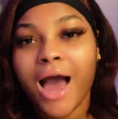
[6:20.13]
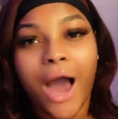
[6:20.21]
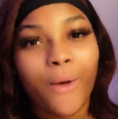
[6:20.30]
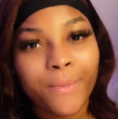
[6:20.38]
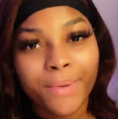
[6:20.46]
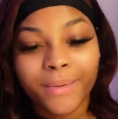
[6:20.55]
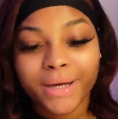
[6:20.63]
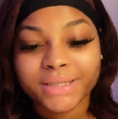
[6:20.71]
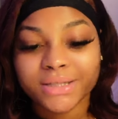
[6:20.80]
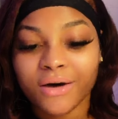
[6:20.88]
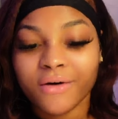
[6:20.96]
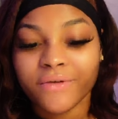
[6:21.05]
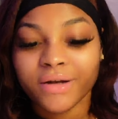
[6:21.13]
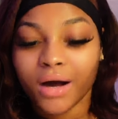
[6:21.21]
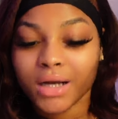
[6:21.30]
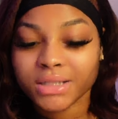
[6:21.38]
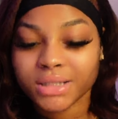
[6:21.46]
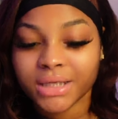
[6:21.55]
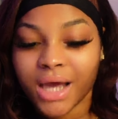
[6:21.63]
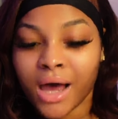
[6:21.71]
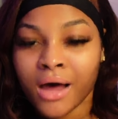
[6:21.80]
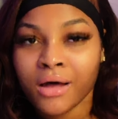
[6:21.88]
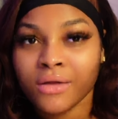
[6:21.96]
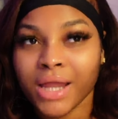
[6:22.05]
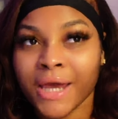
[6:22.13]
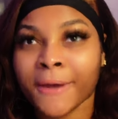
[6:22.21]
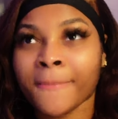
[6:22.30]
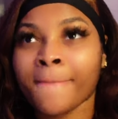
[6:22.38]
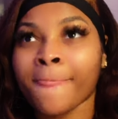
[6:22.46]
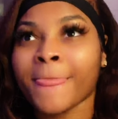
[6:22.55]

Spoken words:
I went by myself and honestly y'all, like,